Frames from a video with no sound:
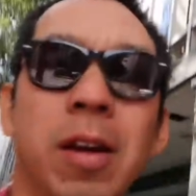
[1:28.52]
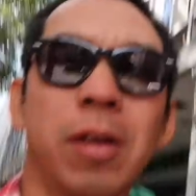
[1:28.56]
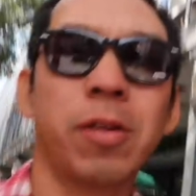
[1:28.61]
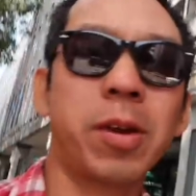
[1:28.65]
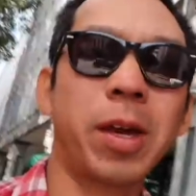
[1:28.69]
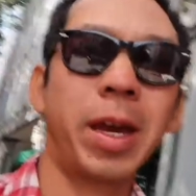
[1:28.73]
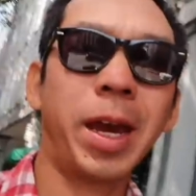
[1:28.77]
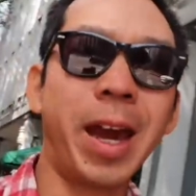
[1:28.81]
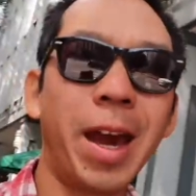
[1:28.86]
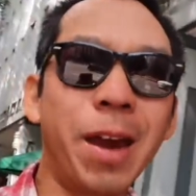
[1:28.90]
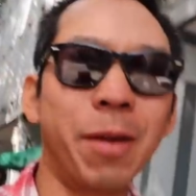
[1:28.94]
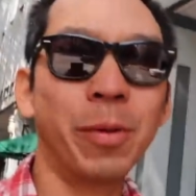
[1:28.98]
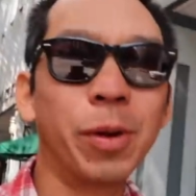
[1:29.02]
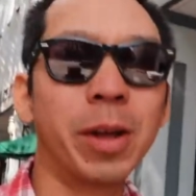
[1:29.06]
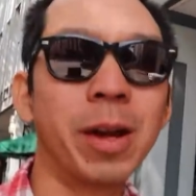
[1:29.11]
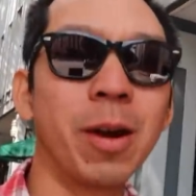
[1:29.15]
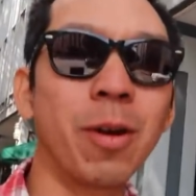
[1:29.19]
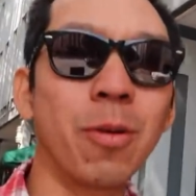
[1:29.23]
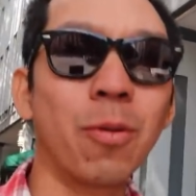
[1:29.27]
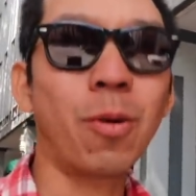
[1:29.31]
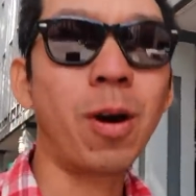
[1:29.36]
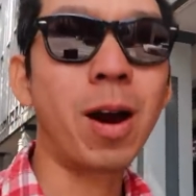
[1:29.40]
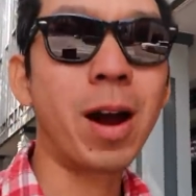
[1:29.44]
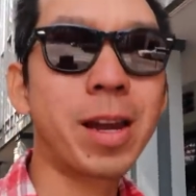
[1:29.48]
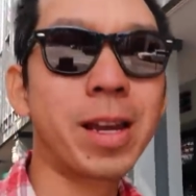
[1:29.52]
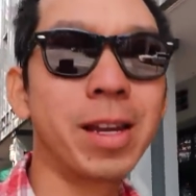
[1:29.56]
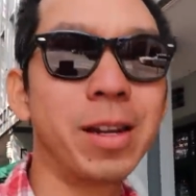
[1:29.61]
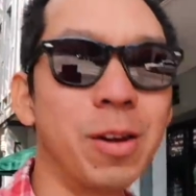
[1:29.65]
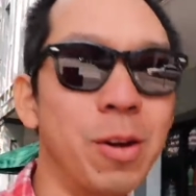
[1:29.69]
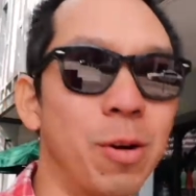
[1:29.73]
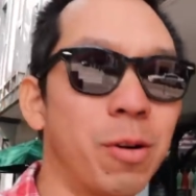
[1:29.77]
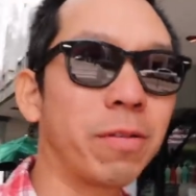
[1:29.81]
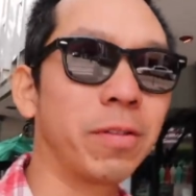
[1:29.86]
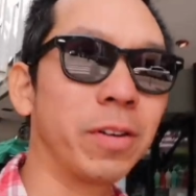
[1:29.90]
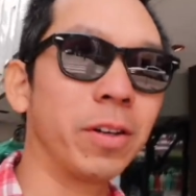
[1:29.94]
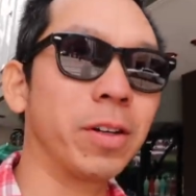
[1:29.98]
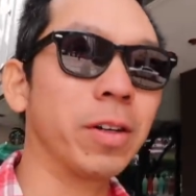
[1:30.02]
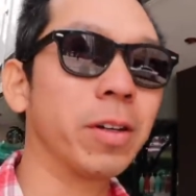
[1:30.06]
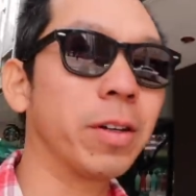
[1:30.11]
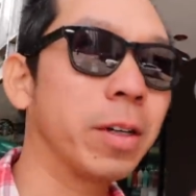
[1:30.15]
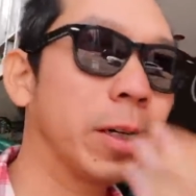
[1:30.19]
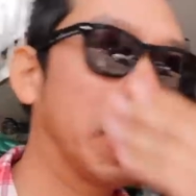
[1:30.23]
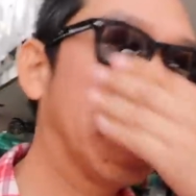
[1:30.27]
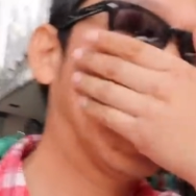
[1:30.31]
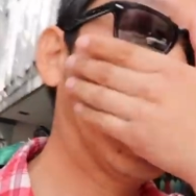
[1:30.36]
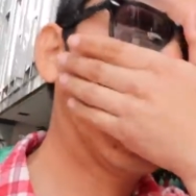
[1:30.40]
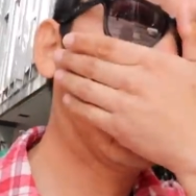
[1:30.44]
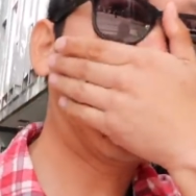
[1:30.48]
Okay, we are walking over
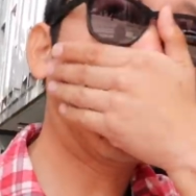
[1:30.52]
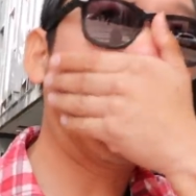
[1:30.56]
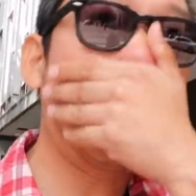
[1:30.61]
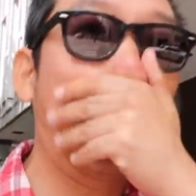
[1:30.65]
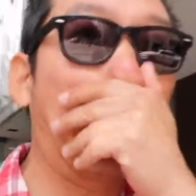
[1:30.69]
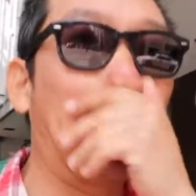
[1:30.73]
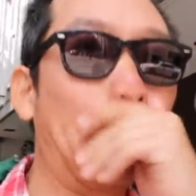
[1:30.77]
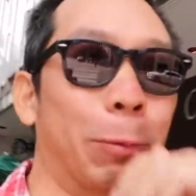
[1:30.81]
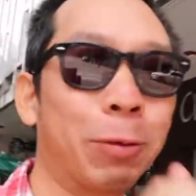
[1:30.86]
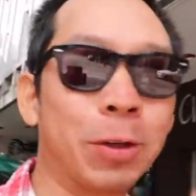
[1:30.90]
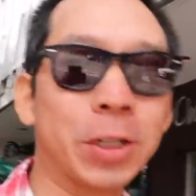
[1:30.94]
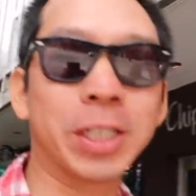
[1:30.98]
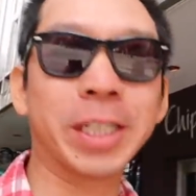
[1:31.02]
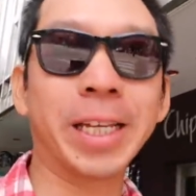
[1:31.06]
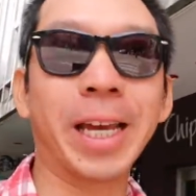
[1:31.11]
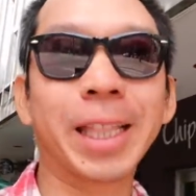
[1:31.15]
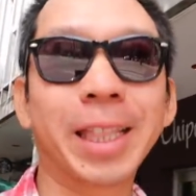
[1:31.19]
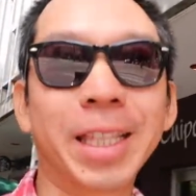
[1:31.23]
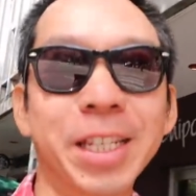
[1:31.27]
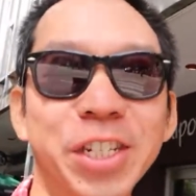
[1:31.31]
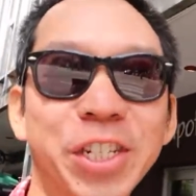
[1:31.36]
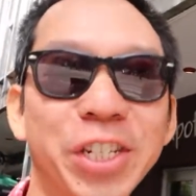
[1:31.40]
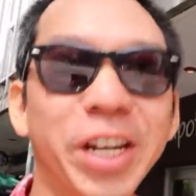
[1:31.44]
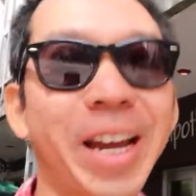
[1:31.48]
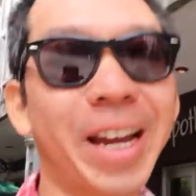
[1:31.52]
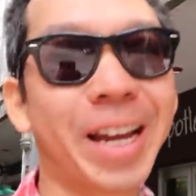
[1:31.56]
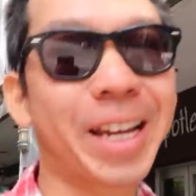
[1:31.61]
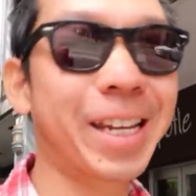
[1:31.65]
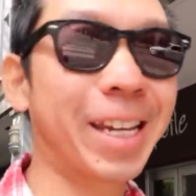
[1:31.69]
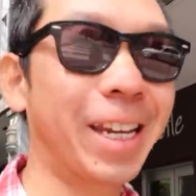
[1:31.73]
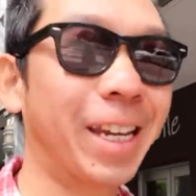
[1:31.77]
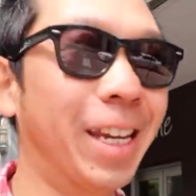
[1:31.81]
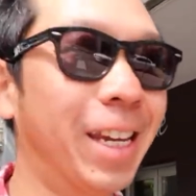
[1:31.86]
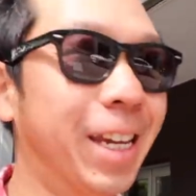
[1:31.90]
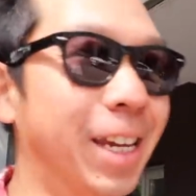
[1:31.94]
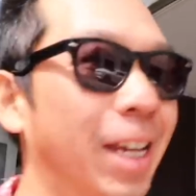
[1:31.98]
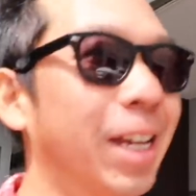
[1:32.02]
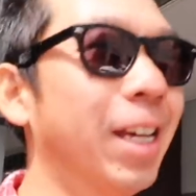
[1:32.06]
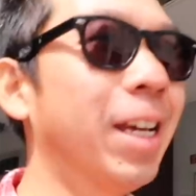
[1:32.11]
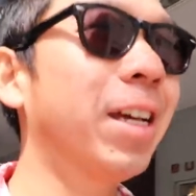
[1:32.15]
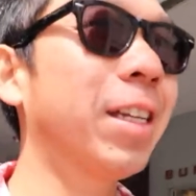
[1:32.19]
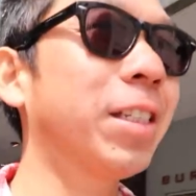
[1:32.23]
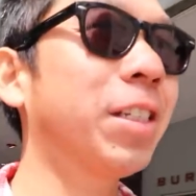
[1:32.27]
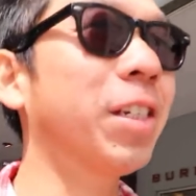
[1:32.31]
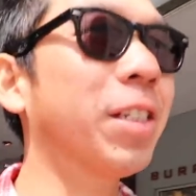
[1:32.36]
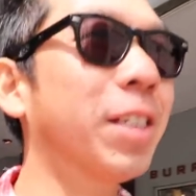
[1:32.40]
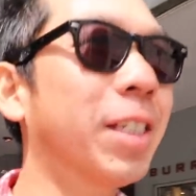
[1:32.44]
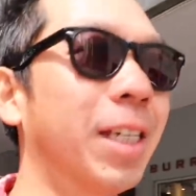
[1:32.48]
to present the check.
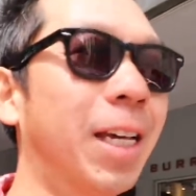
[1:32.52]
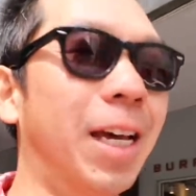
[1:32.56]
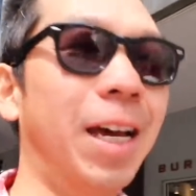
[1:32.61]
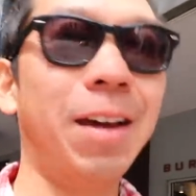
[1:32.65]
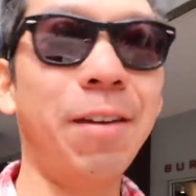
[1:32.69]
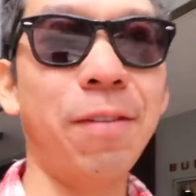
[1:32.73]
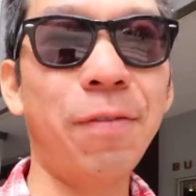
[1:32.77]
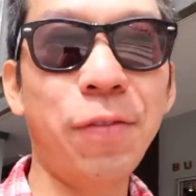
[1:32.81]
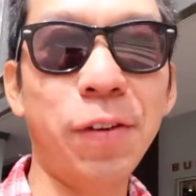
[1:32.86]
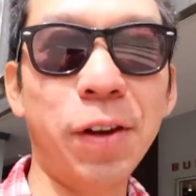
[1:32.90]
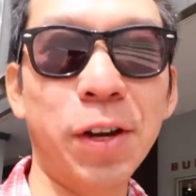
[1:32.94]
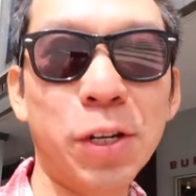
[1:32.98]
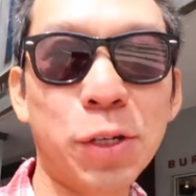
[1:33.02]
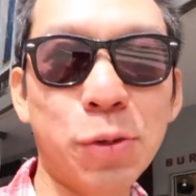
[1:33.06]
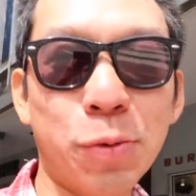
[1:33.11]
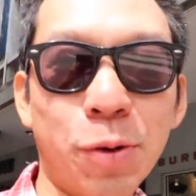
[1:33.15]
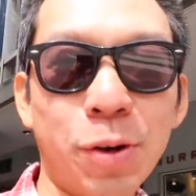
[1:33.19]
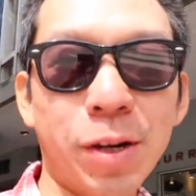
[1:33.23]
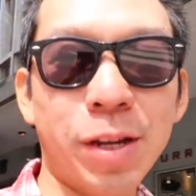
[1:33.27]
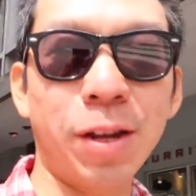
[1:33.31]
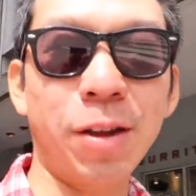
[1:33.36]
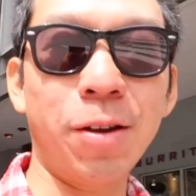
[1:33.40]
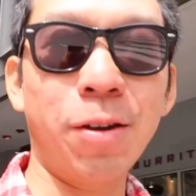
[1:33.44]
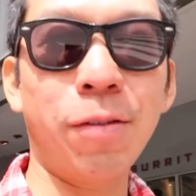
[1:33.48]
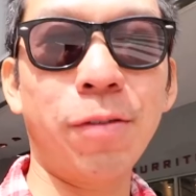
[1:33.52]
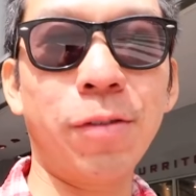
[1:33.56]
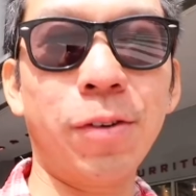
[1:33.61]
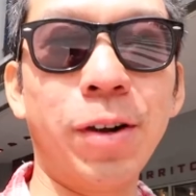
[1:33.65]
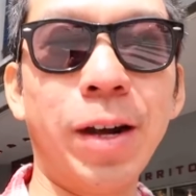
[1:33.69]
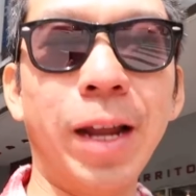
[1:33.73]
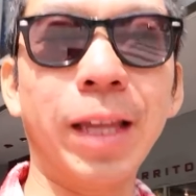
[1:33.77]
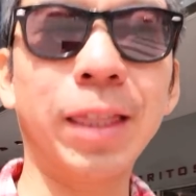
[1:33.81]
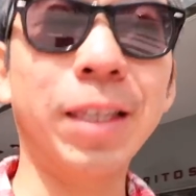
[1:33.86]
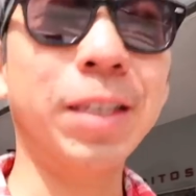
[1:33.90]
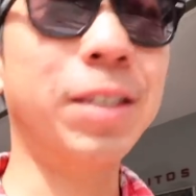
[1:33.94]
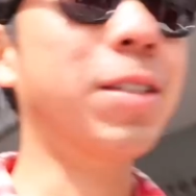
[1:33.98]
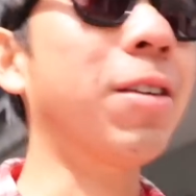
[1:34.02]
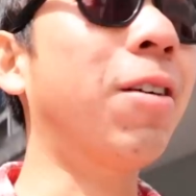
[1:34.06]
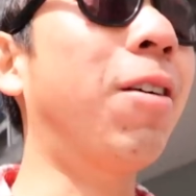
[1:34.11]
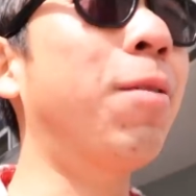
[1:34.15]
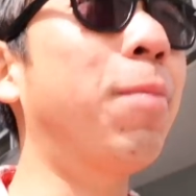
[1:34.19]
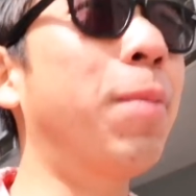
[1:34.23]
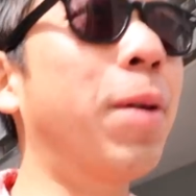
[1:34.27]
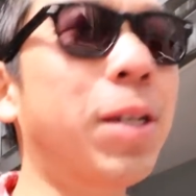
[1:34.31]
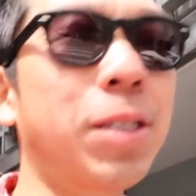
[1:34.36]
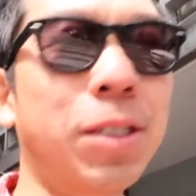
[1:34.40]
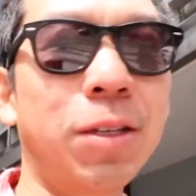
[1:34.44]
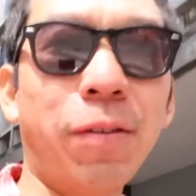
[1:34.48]
Just finished working over at the
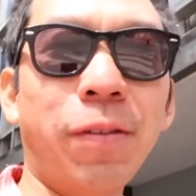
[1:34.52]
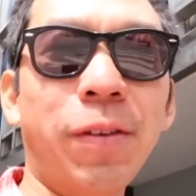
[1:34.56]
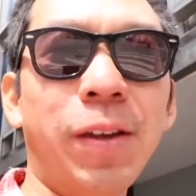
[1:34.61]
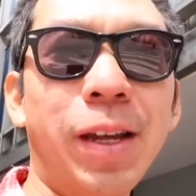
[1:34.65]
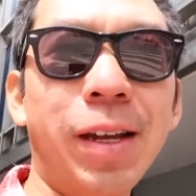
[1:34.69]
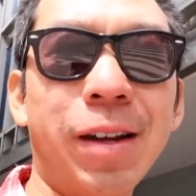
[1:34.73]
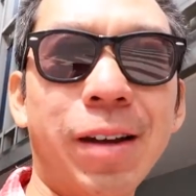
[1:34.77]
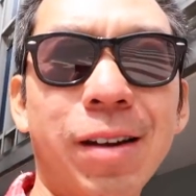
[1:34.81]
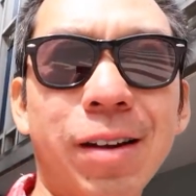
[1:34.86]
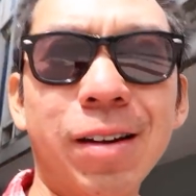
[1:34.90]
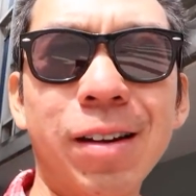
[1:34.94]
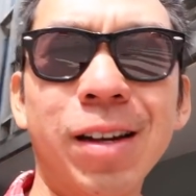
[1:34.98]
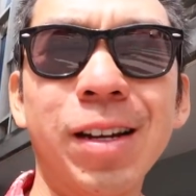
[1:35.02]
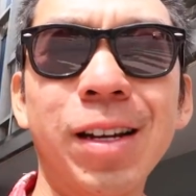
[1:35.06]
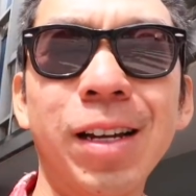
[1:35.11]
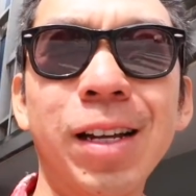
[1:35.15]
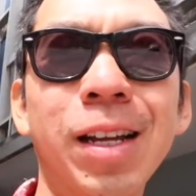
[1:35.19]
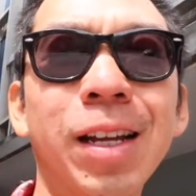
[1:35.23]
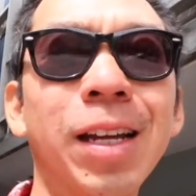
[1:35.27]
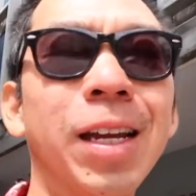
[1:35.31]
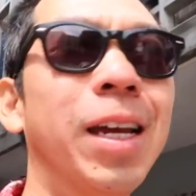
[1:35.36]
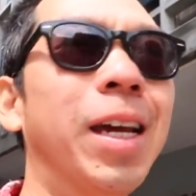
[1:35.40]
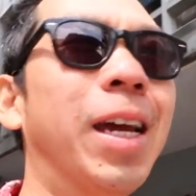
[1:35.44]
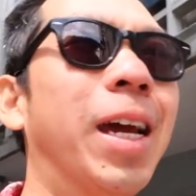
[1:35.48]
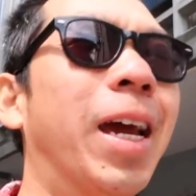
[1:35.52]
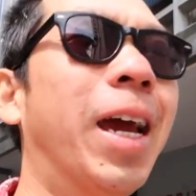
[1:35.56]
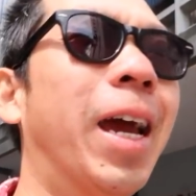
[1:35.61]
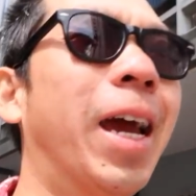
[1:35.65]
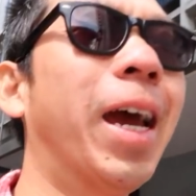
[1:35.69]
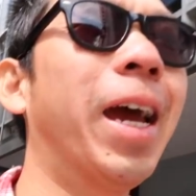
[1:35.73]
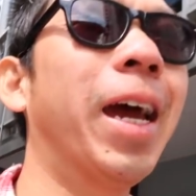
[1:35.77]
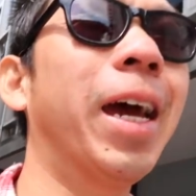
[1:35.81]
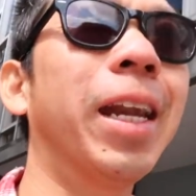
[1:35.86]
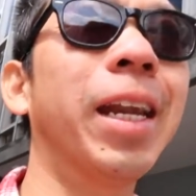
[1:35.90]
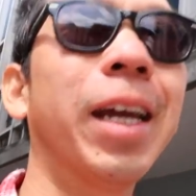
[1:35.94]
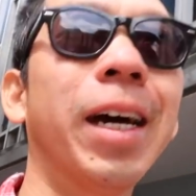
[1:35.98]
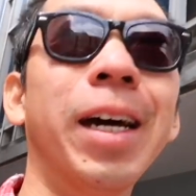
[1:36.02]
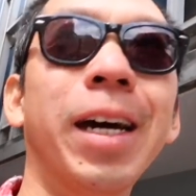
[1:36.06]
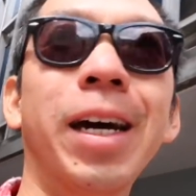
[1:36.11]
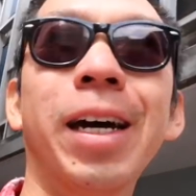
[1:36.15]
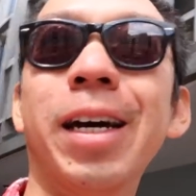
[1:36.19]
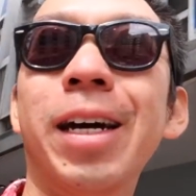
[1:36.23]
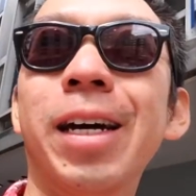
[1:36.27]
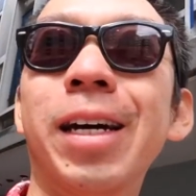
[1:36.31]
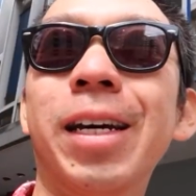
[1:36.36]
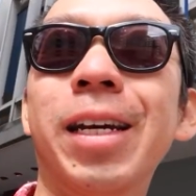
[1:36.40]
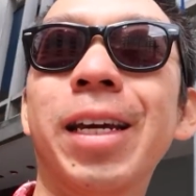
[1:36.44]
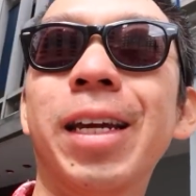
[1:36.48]
Starbucks over here. And
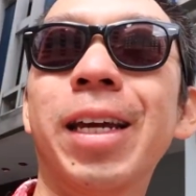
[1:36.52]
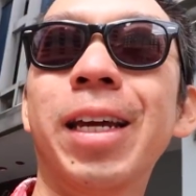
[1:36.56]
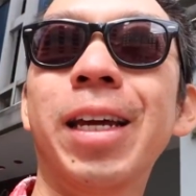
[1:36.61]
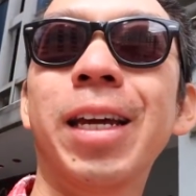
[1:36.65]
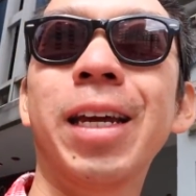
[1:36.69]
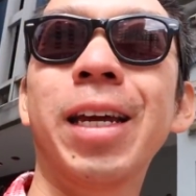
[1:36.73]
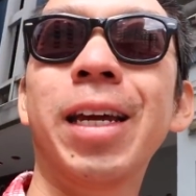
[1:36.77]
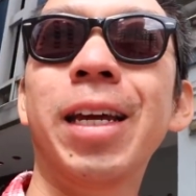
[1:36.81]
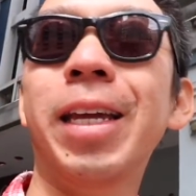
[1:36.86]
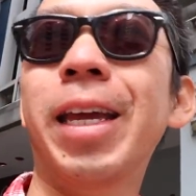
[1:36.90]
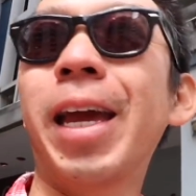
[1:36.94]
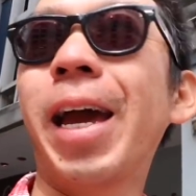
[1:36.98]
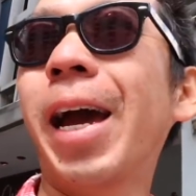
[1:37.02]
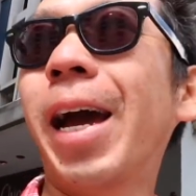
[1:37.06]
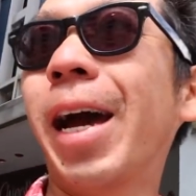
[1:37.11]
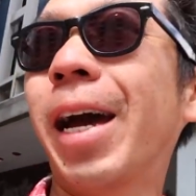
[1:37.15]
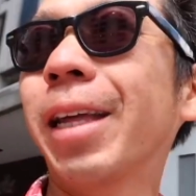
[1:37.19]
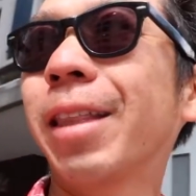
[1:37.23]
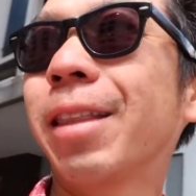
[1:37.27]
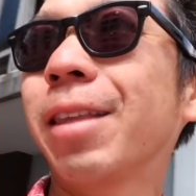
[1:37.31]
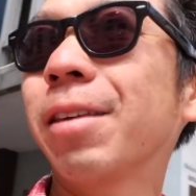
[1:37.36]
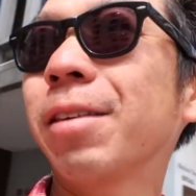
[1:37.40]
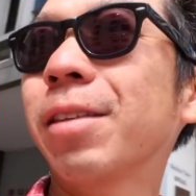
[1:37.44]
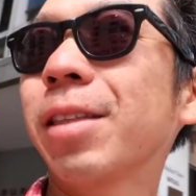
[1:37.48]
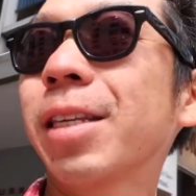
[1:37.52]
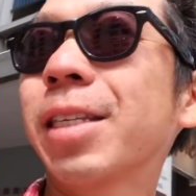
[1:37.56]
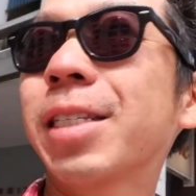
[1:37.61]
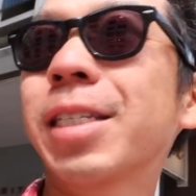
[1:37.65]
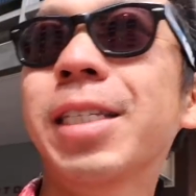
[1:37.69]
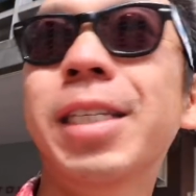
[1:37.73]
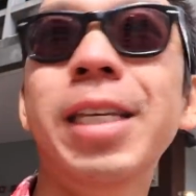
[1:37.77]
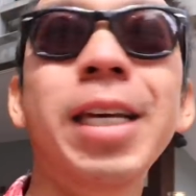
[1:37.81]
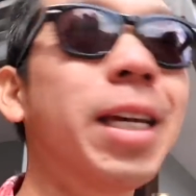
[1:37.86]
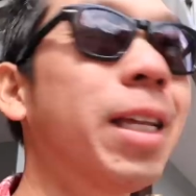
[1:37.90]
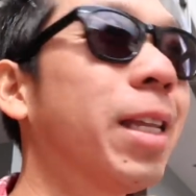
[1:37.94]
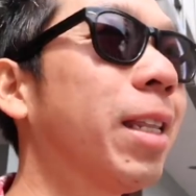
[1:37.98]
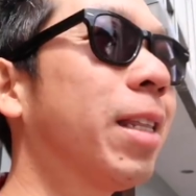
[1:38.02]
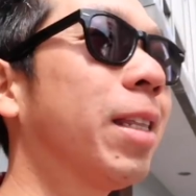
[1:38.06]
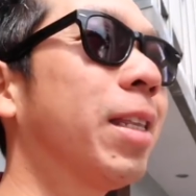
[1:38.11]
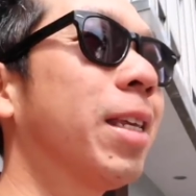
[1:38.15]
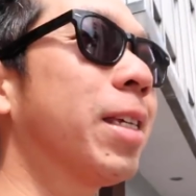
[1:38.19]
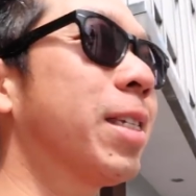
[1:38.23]
yeah, this is it.